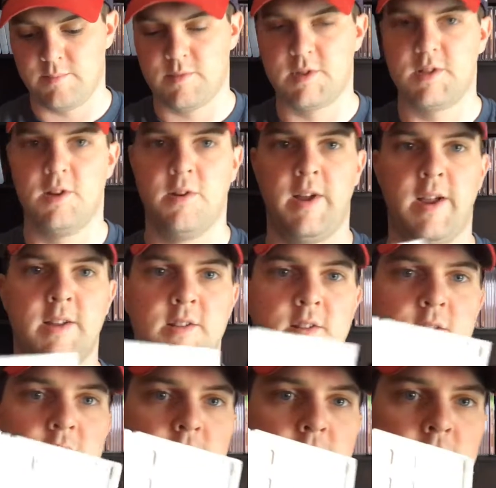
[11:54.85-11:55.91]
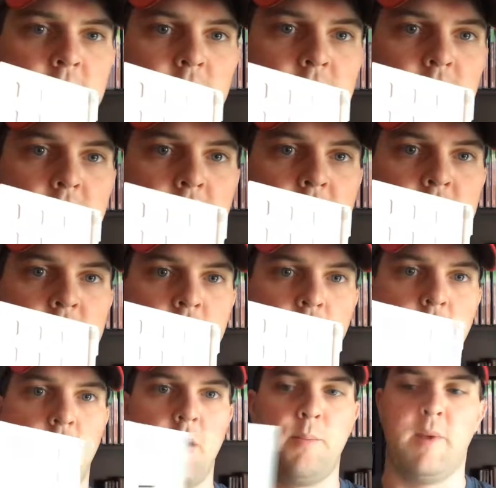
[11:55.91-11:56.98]
Still has the X
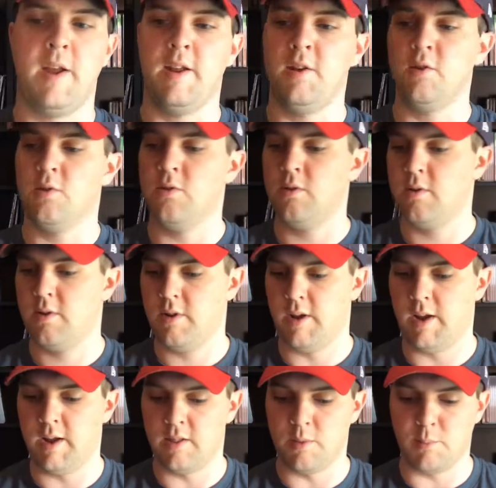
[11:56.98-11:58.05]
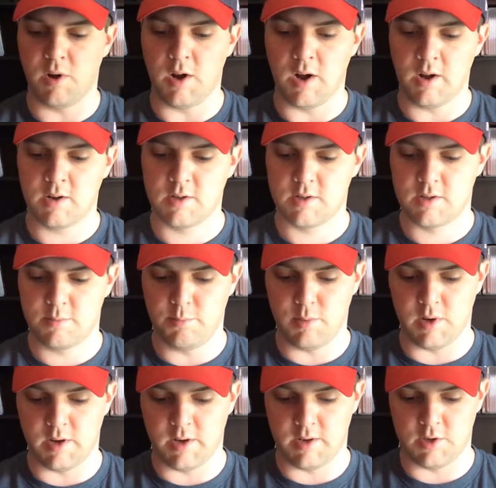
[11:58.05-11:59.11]
and Y manual and the box,
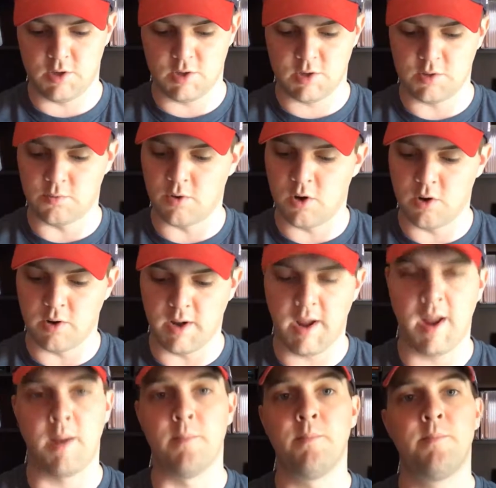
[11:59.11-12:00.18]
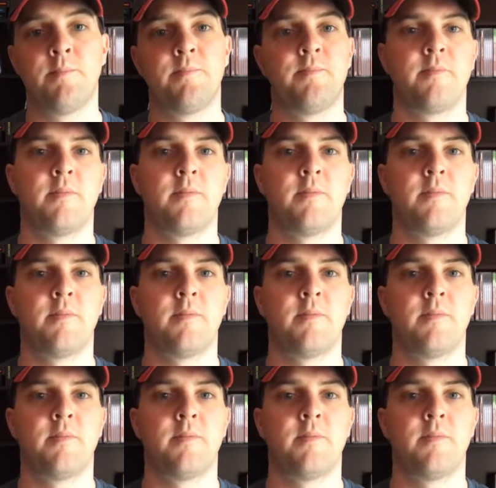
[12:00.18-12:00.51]
but just the wrong game.